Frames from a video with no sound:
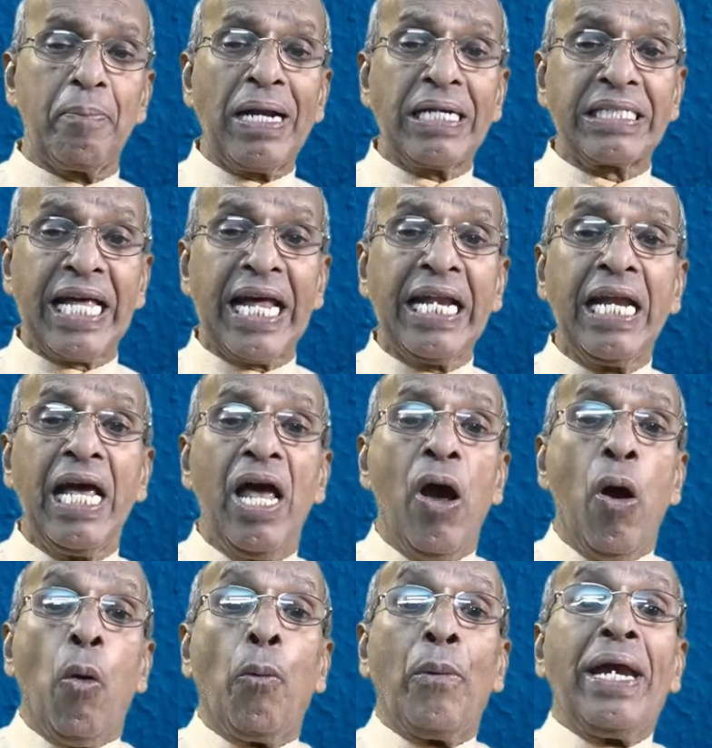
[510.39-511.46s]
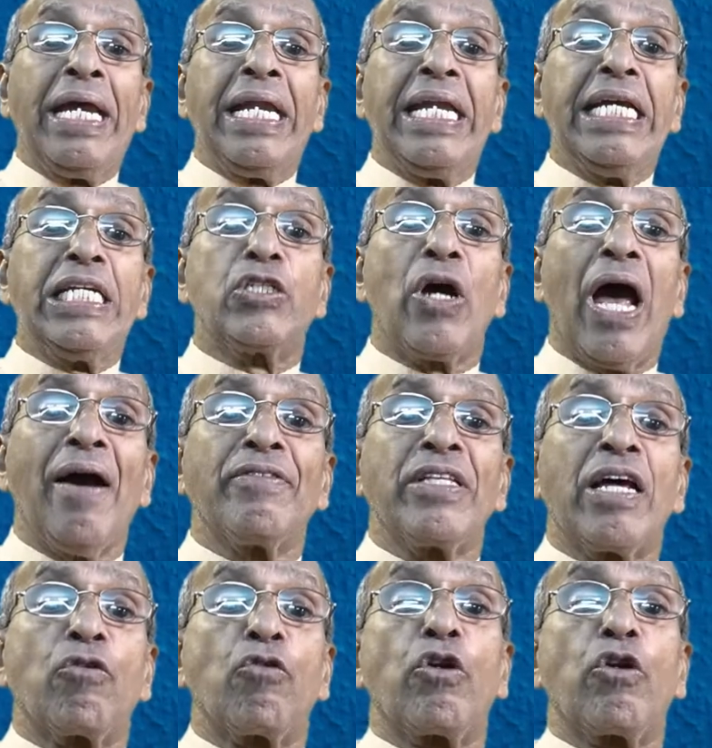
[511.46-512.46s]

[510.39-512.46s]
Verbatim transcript: But then we need to have the